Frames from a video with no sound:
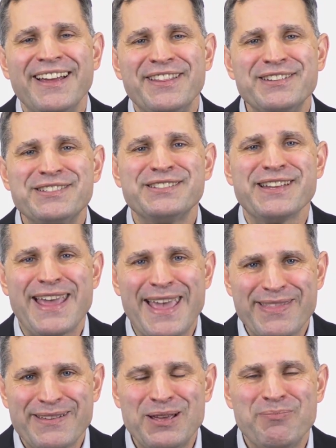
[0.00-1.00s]
This is
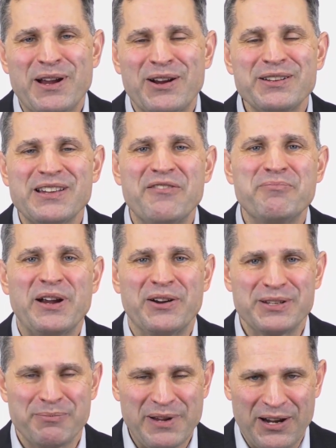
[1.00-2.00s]
Anthony Parent of
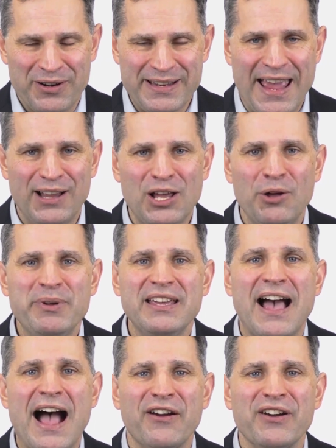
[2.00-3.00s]
Parent
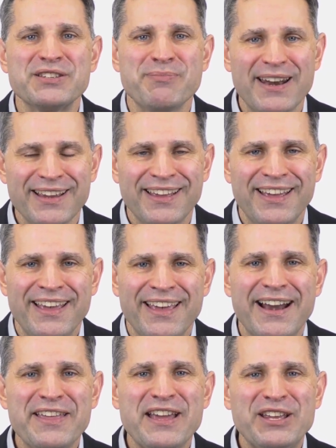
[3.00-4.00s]
LLP IRS Medic,
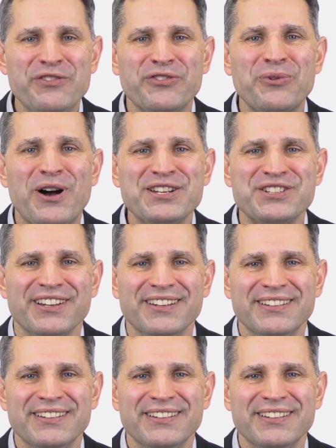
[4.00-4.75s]
and I thank you for watching.